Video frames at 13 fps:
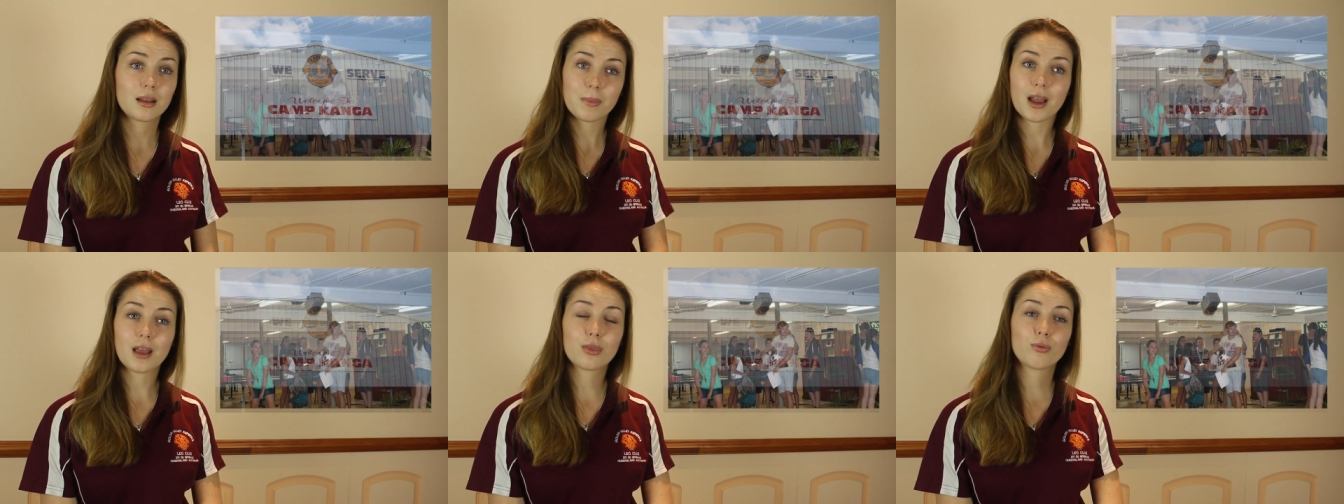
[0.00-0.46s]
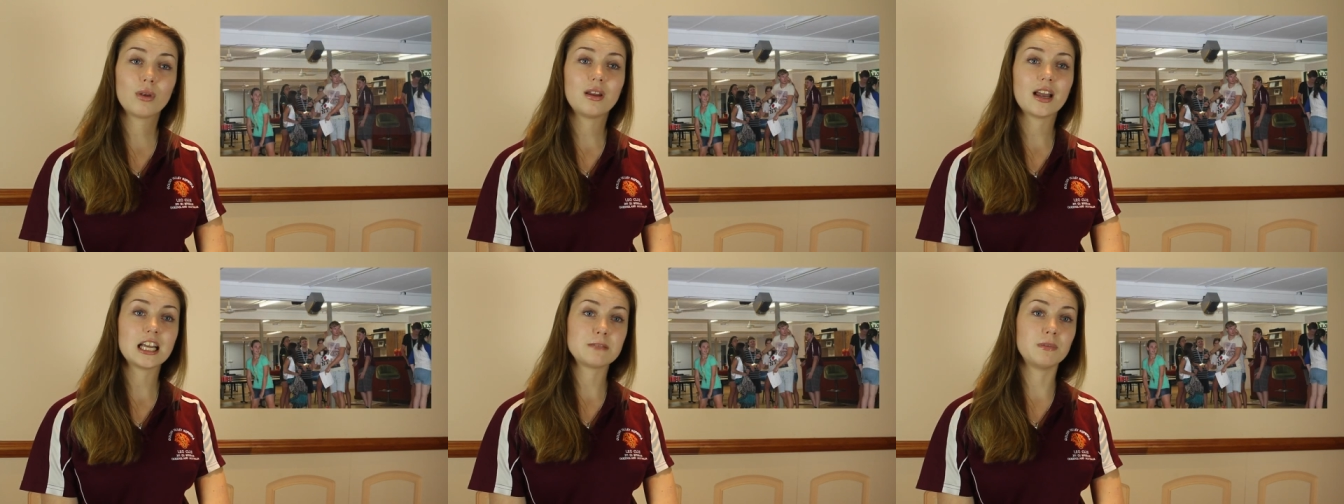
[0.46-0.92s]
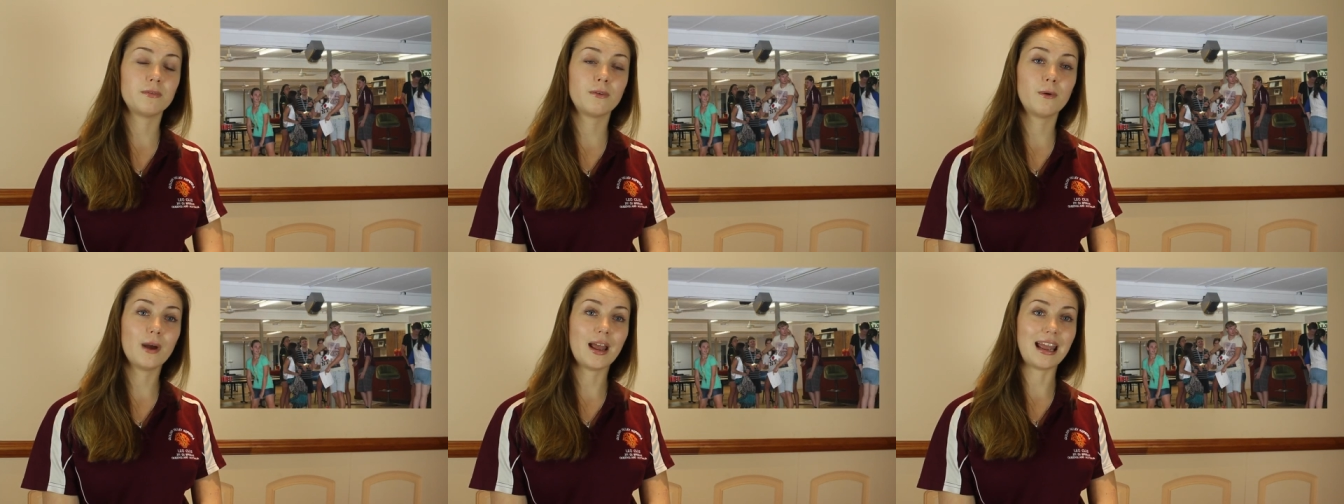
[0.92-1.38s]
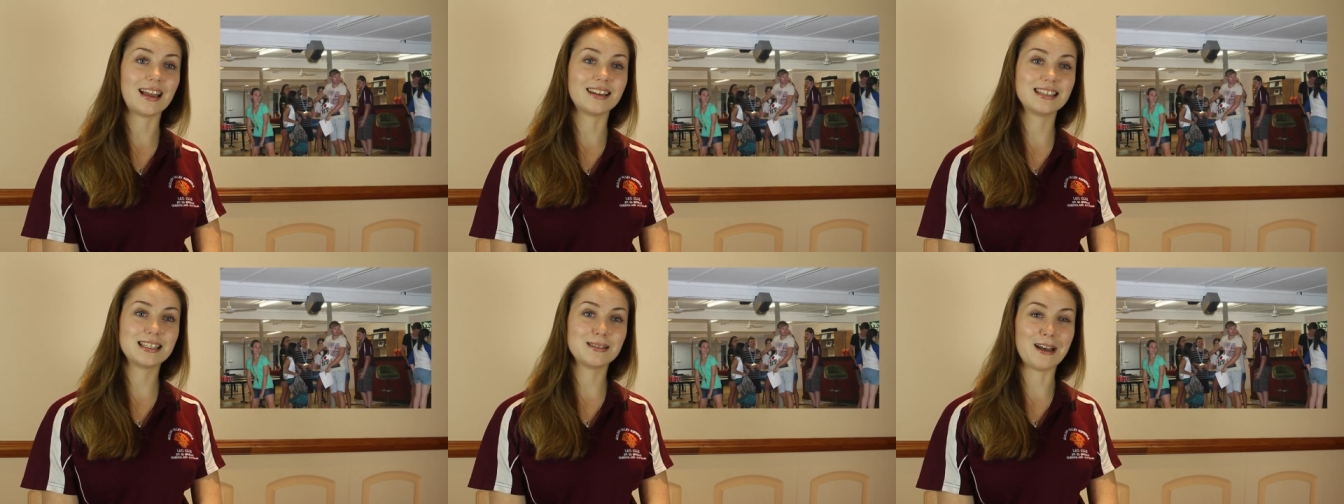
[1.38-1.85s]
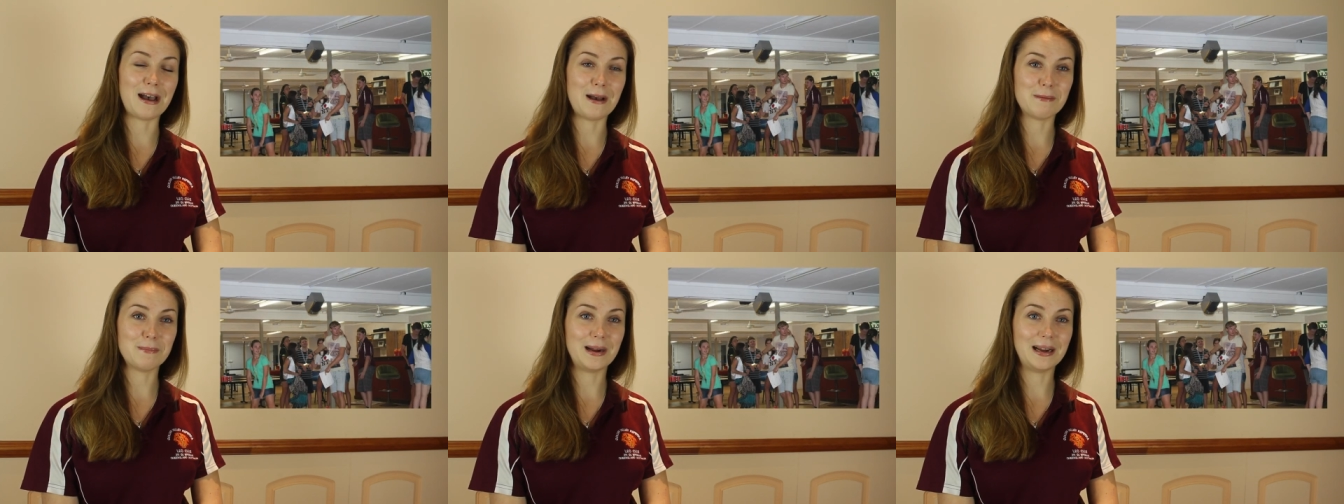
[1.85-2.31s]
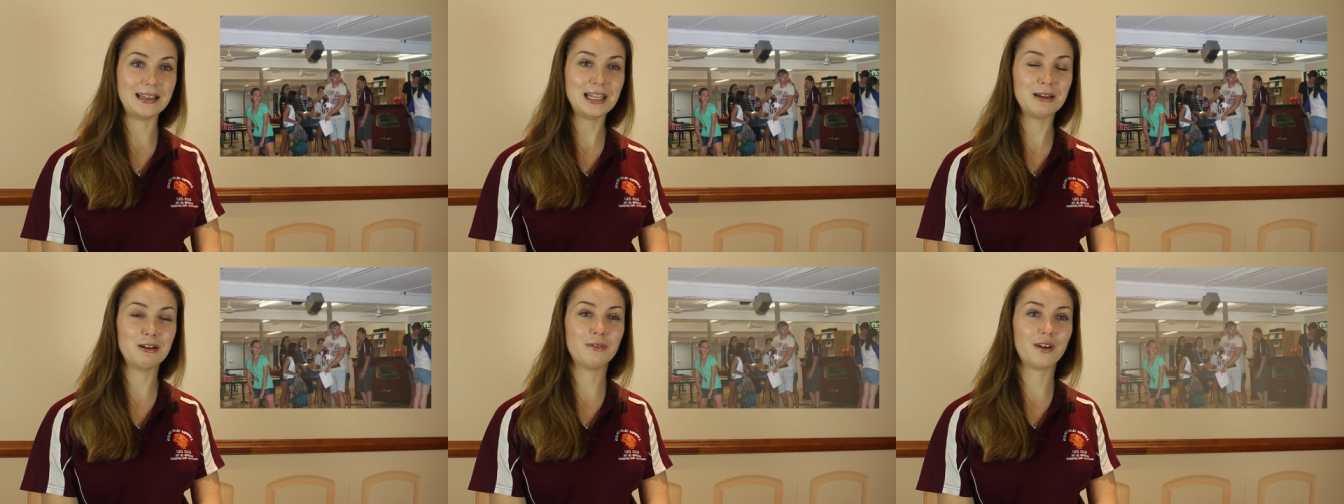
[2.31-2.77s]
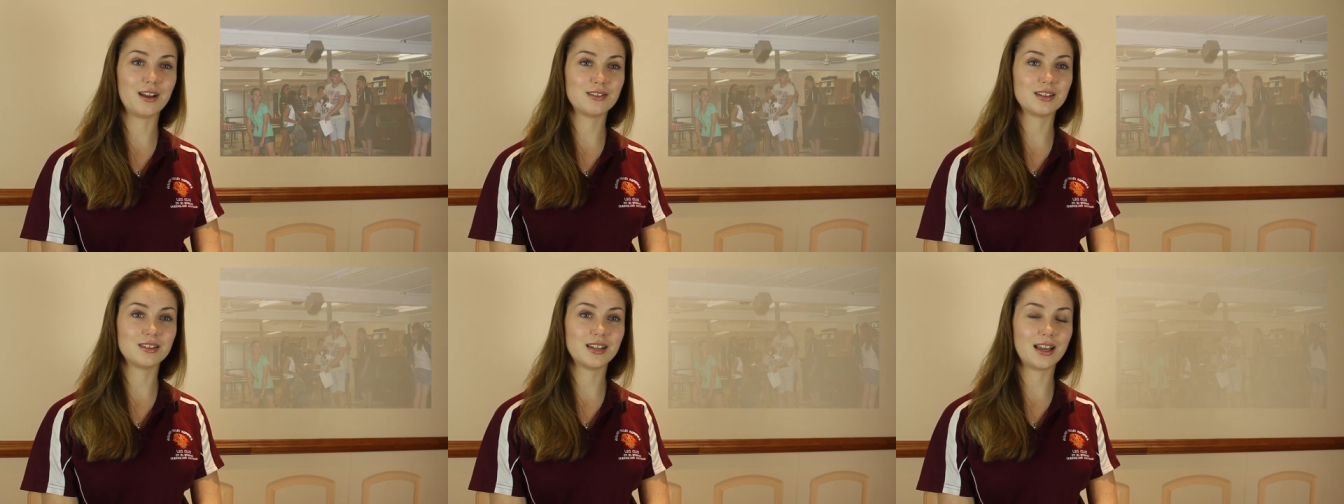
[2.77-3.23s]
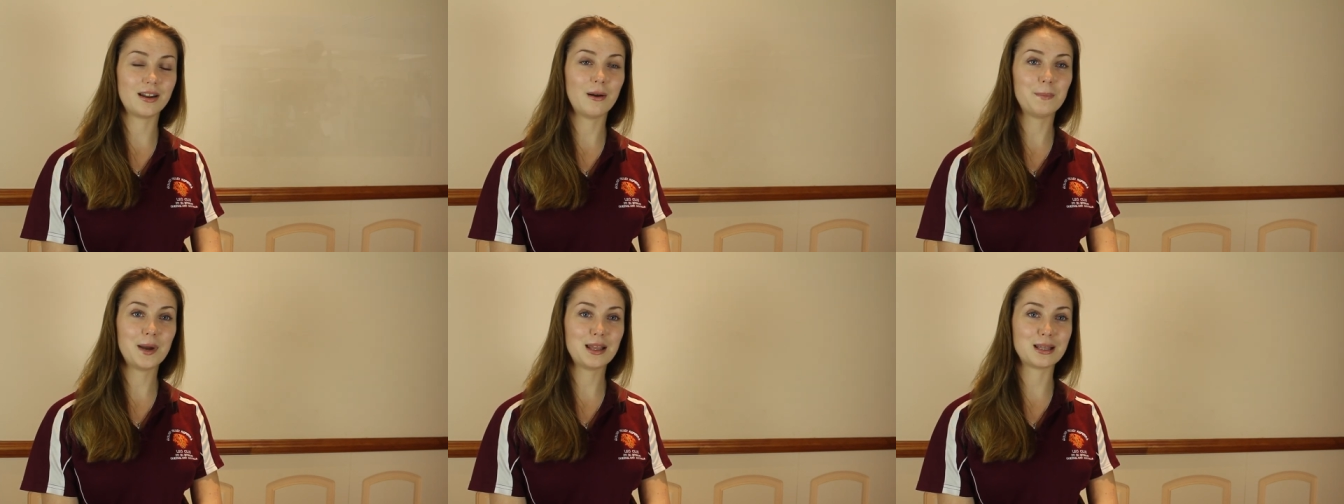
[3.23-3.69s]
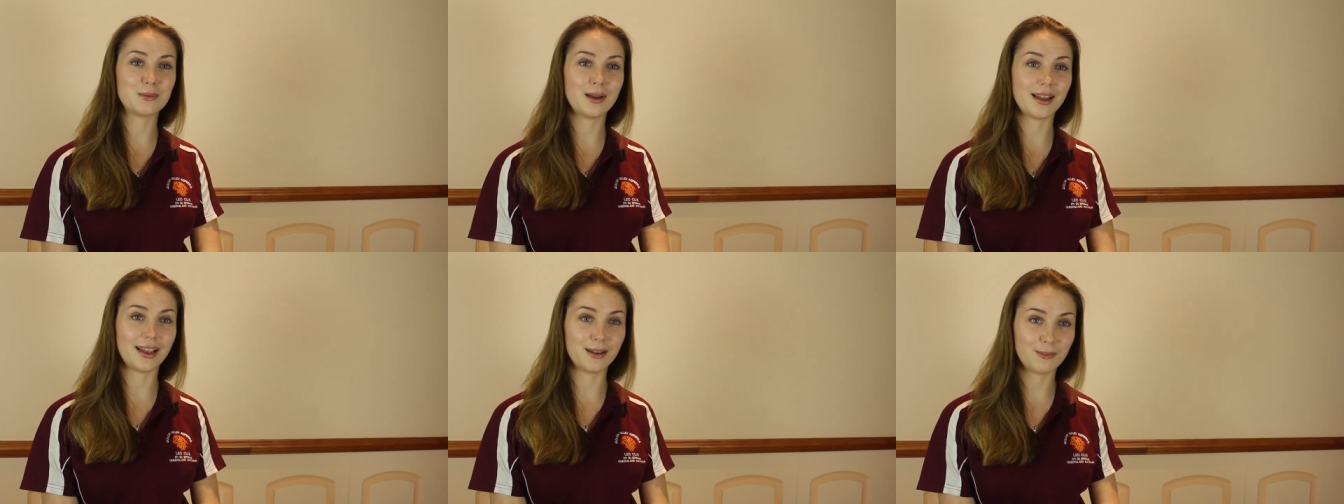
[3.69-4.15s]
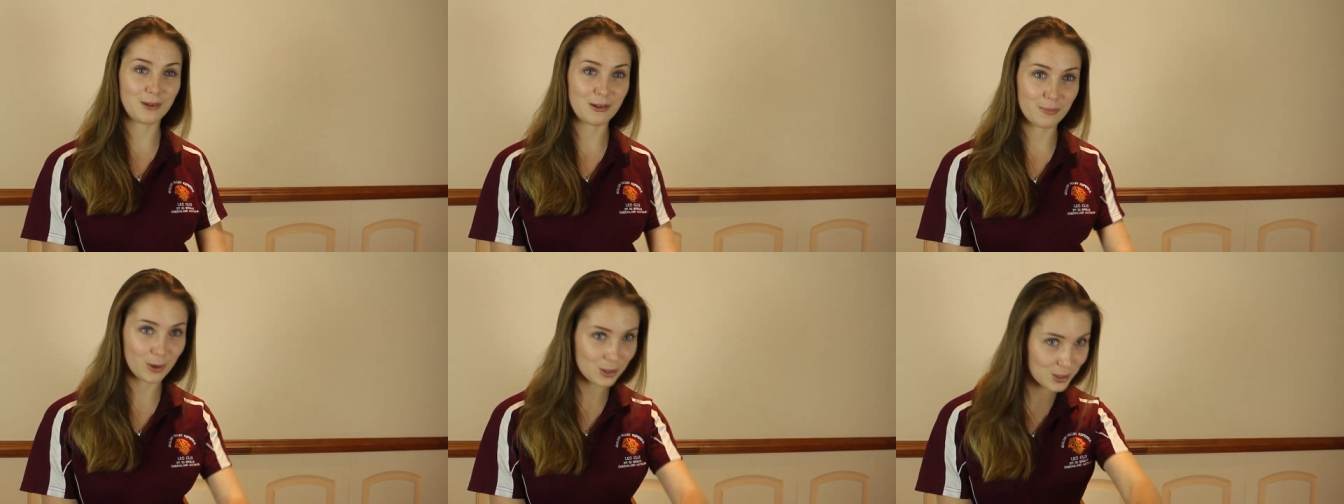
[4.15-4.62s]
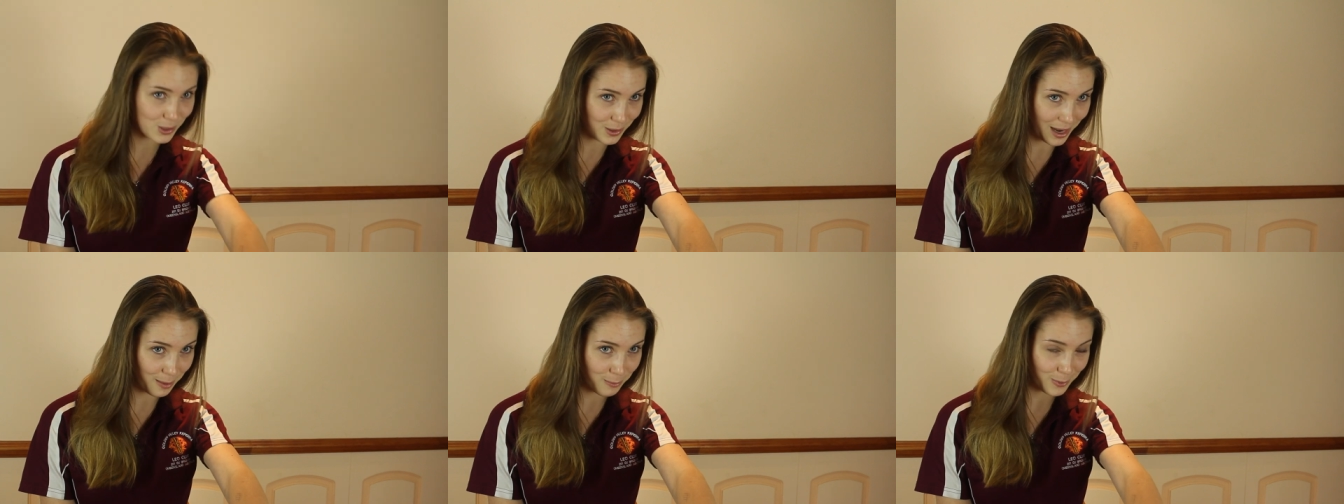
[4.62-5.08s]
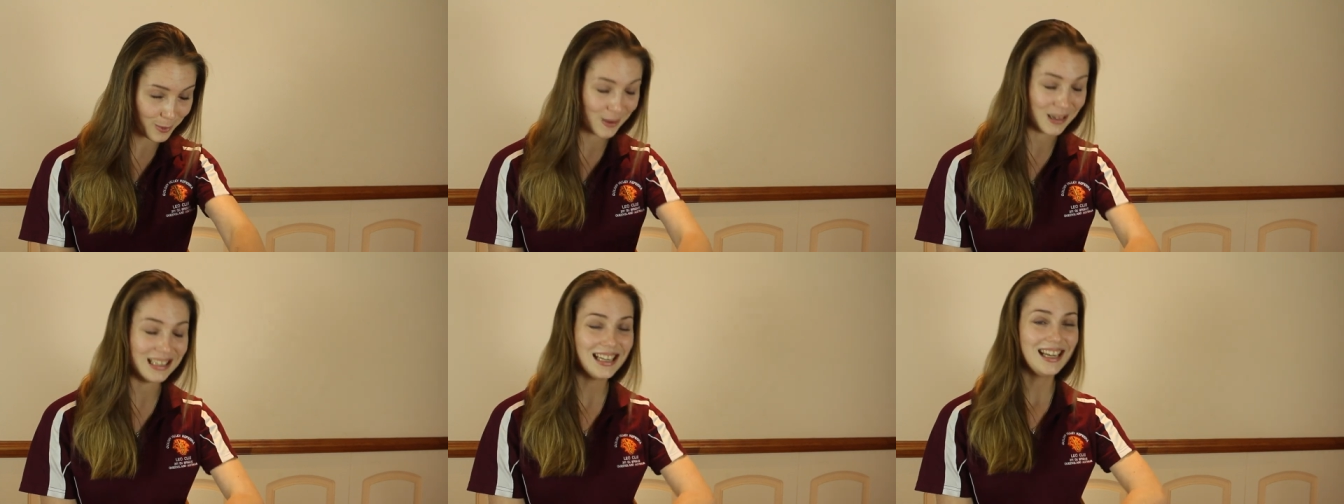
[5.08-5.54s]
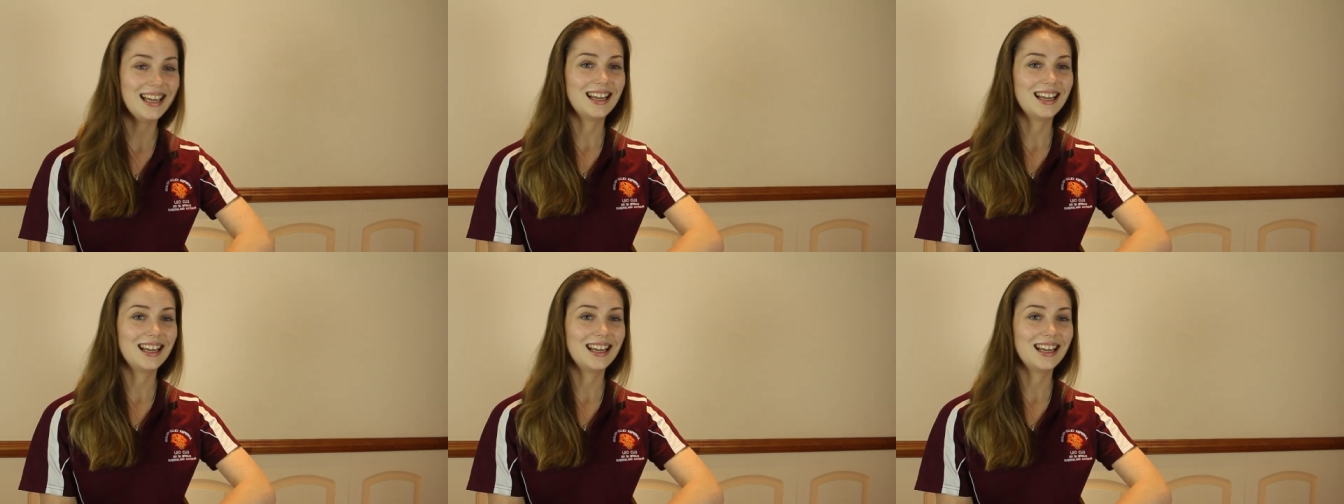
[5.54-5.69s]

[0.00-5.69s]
and then about 3 days beforehand, my Leo advisor said, oh, by the way, we've put your name forward.